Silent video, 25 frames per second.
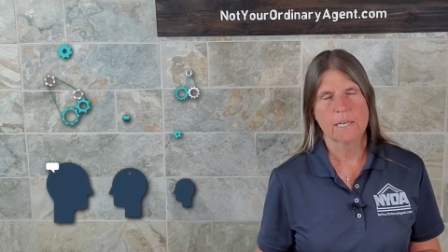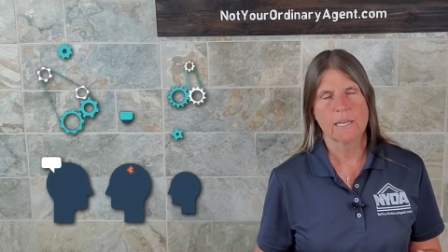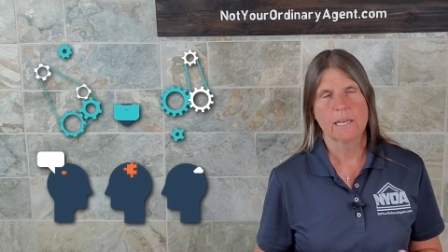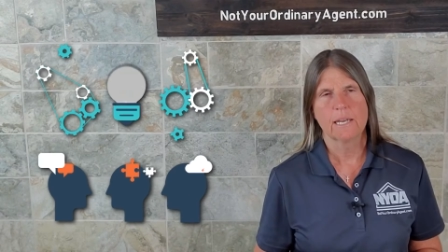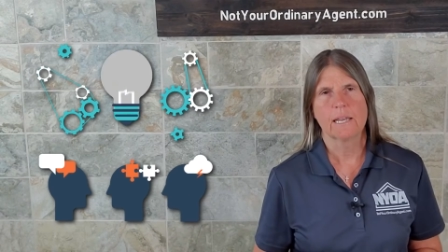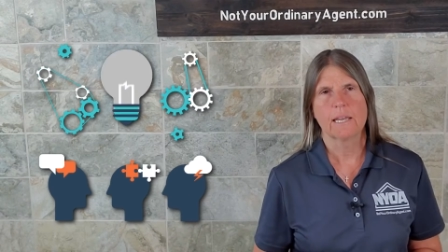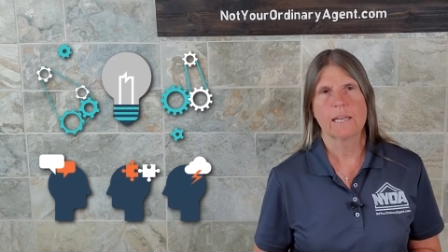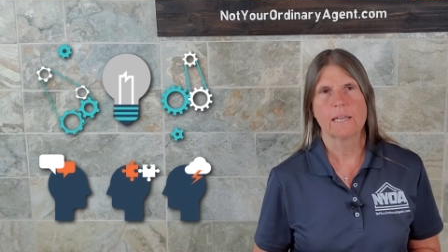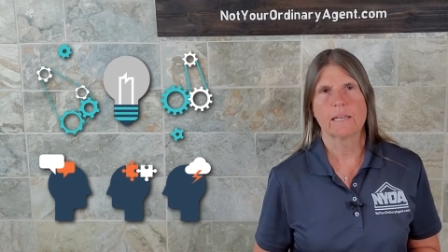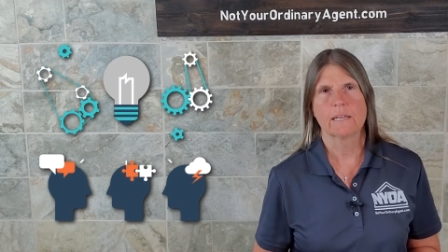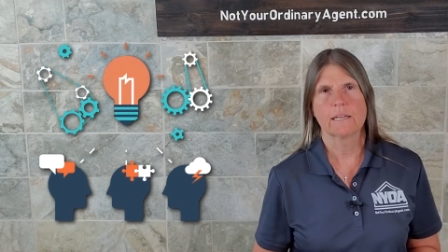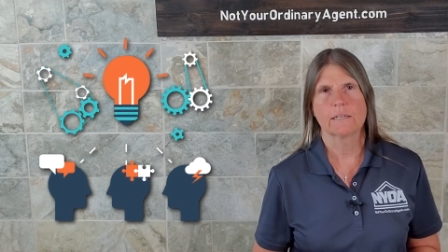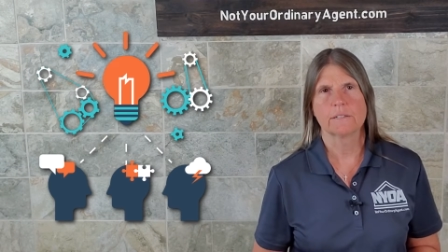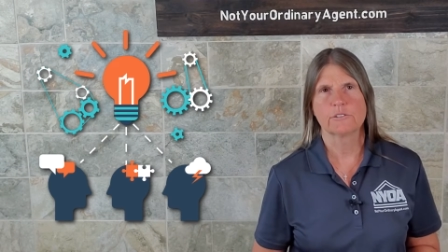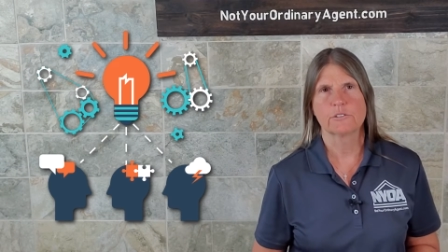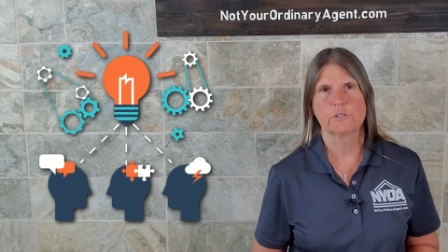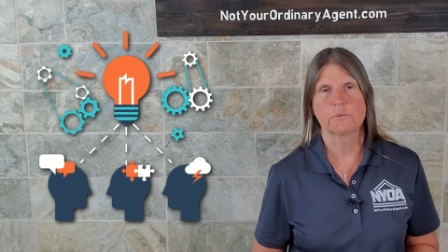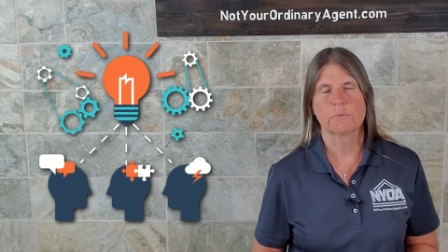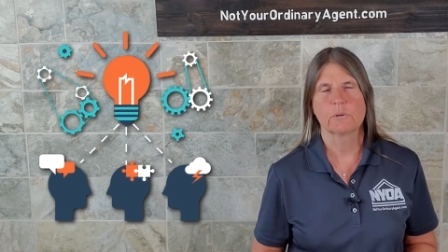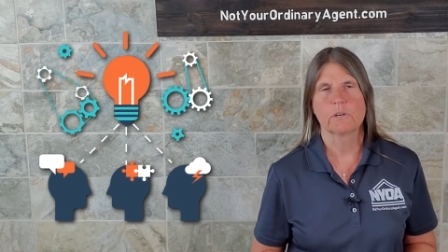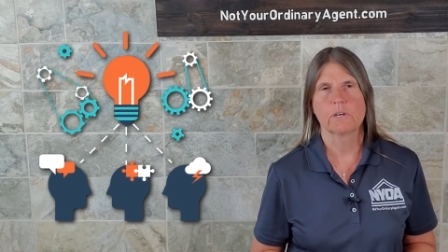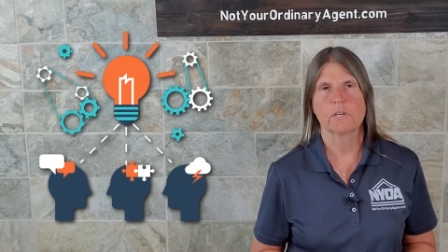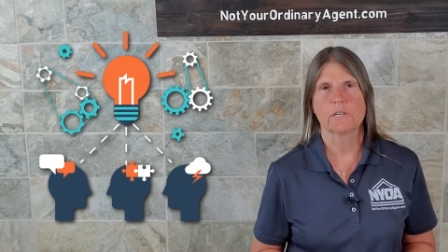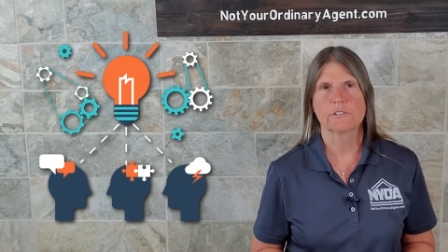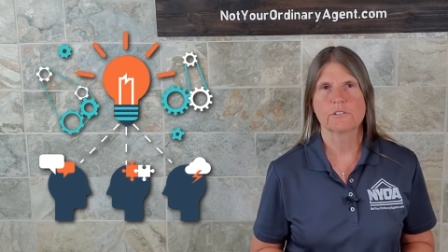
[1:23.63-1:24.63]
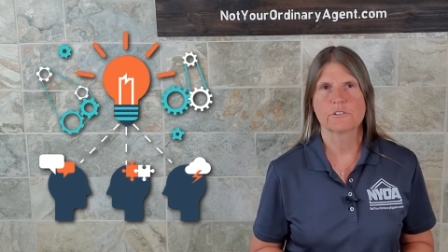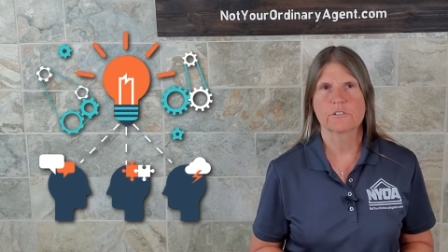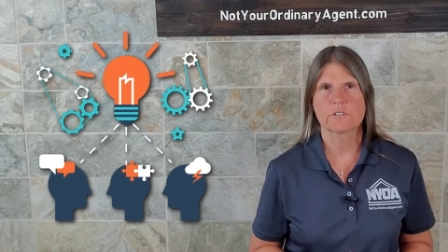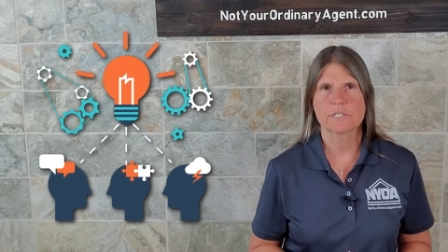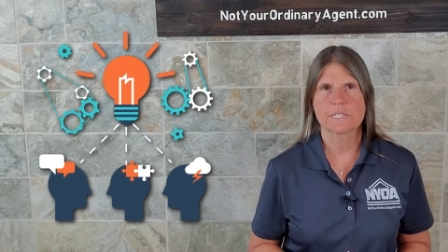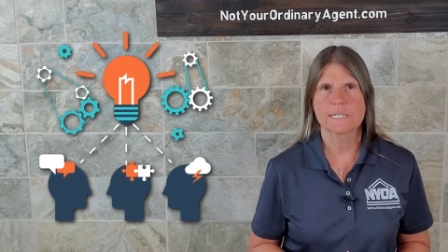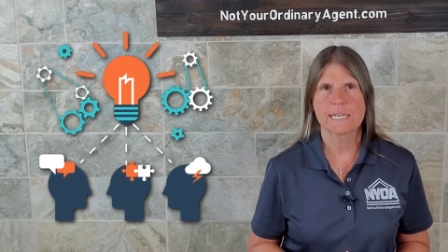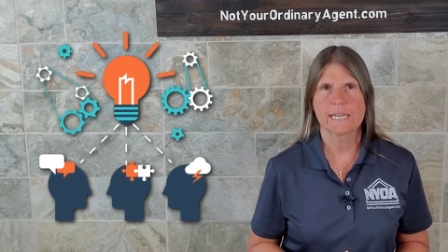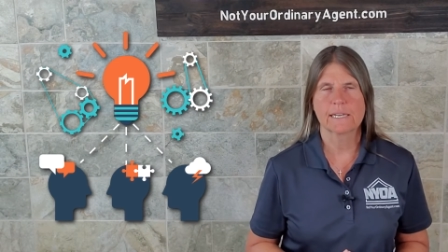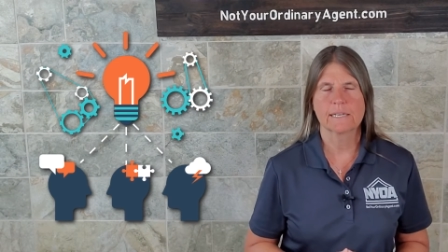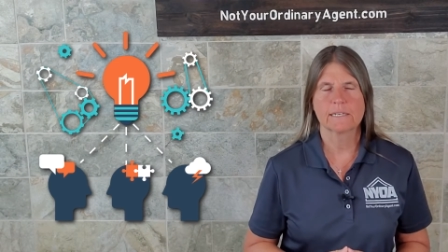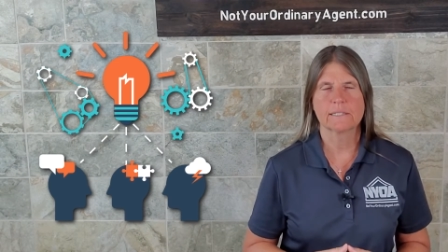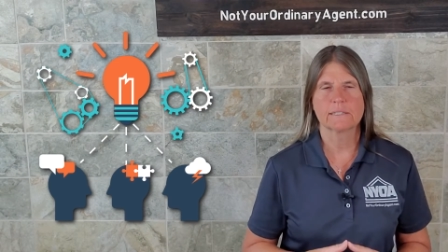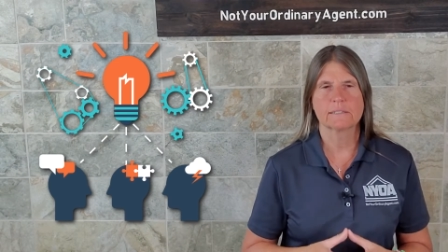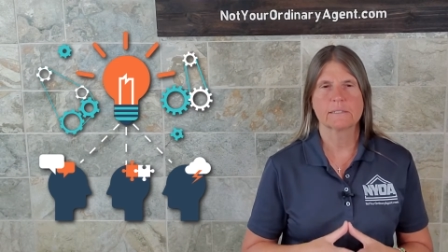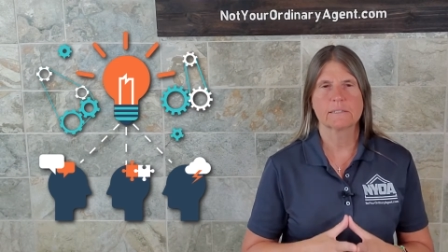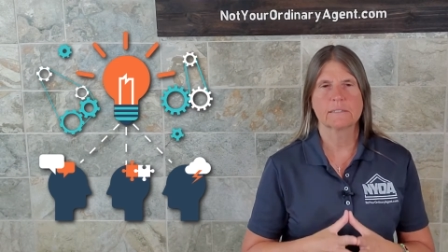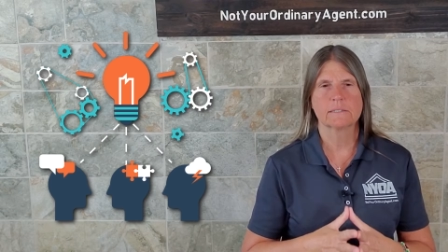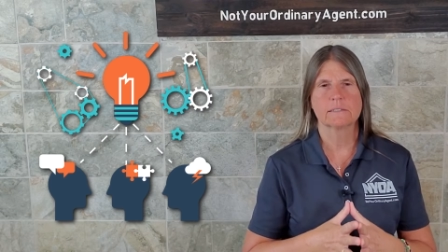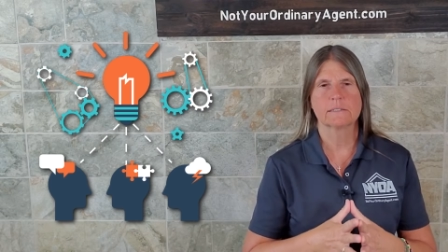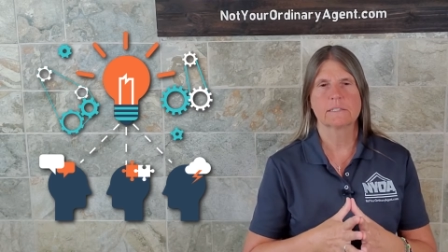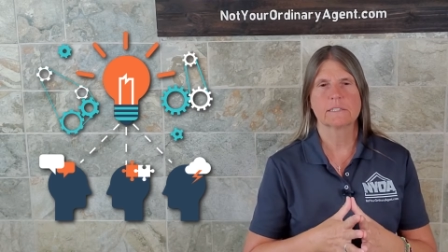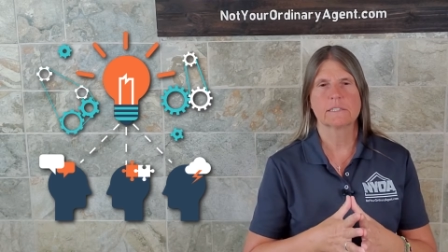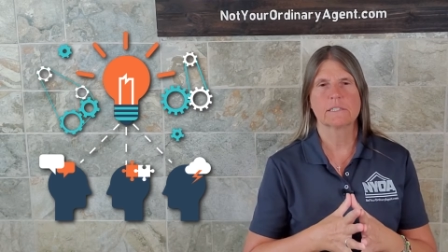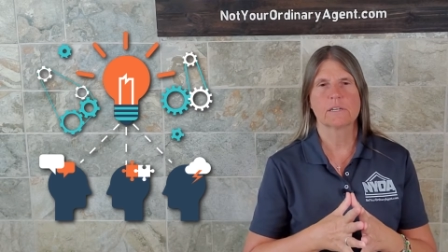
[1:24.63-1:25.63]
and you will understand
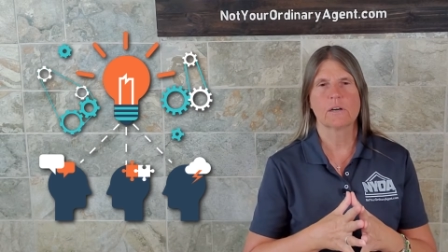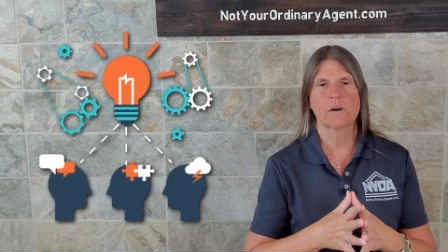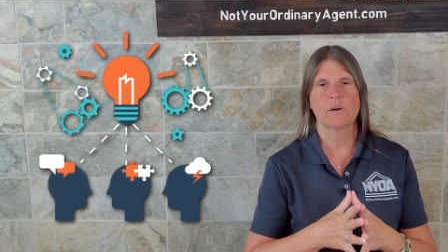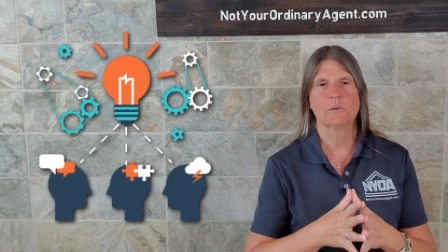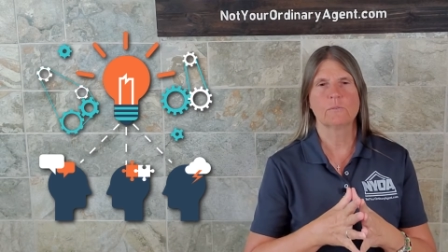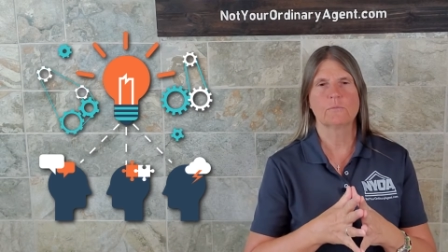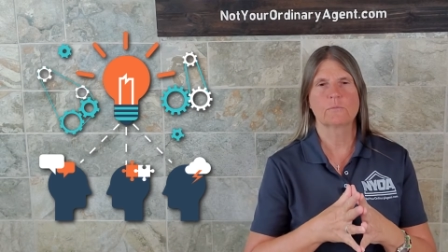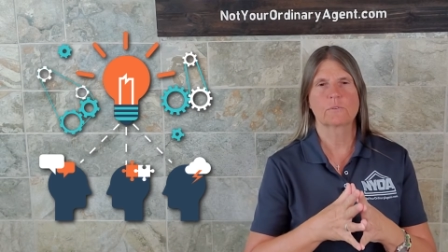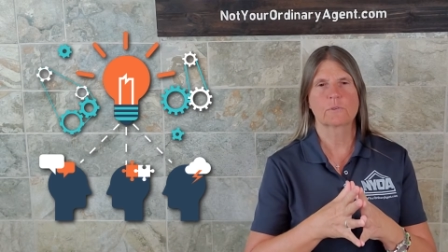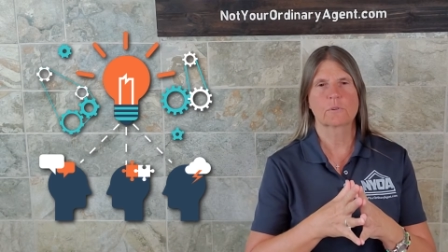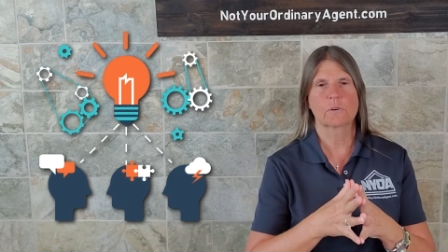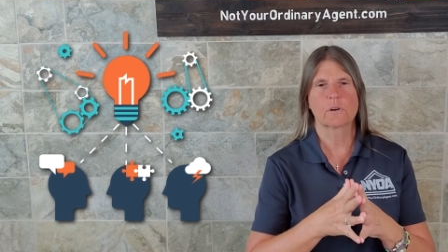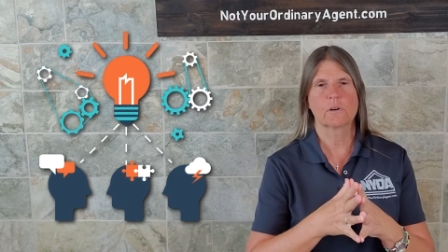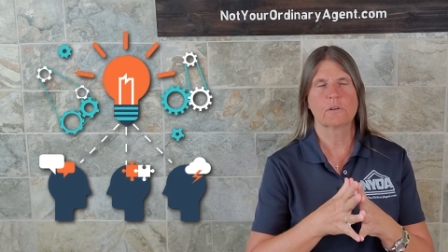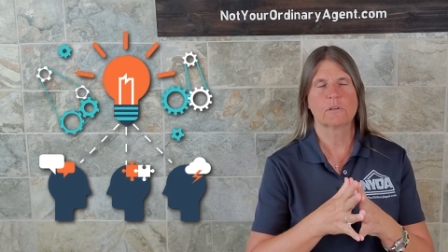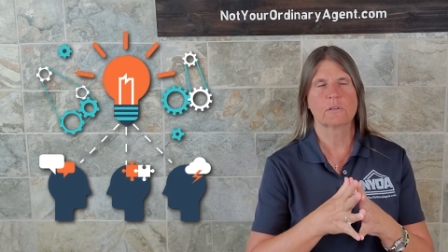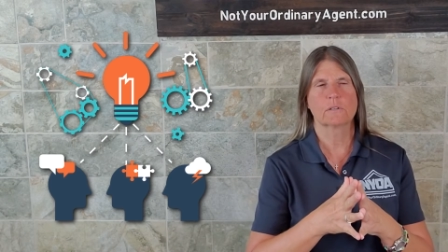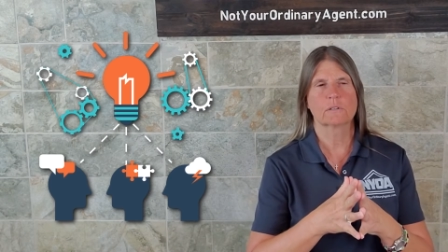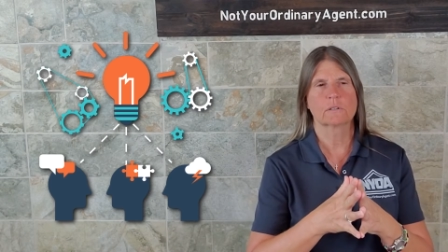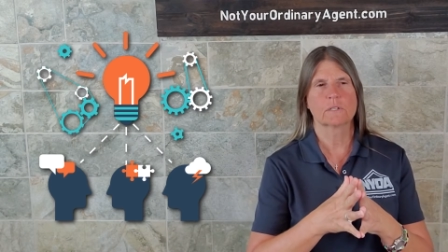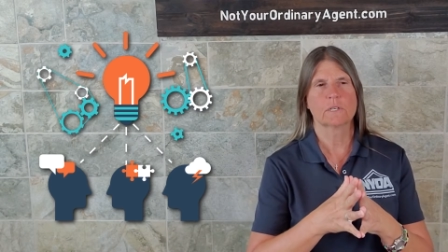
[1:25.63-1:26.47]
the overall